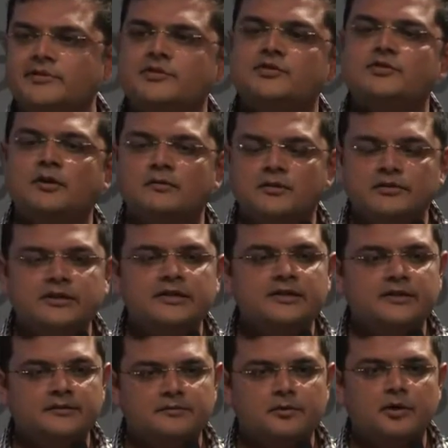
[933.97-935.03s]
really
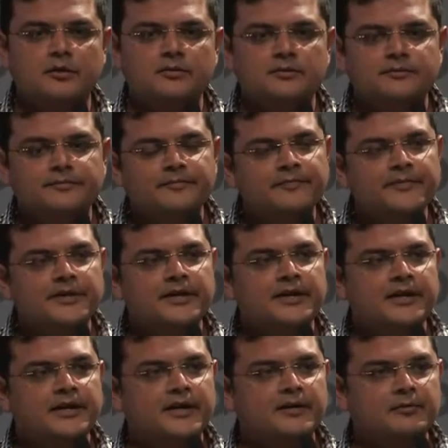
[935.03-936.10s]
tough problem.
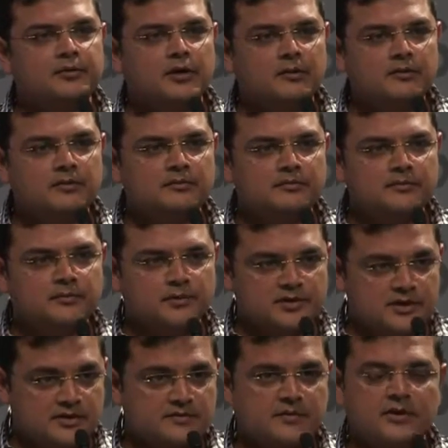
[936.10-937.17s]
And the problem
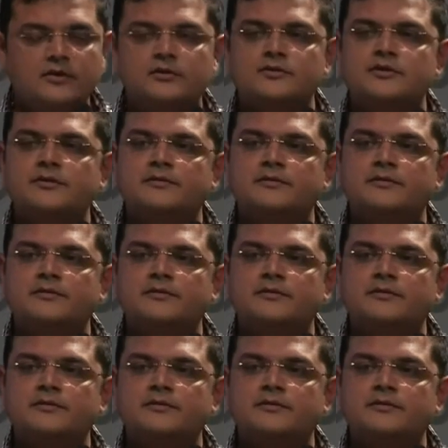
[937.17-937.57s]
was as follows.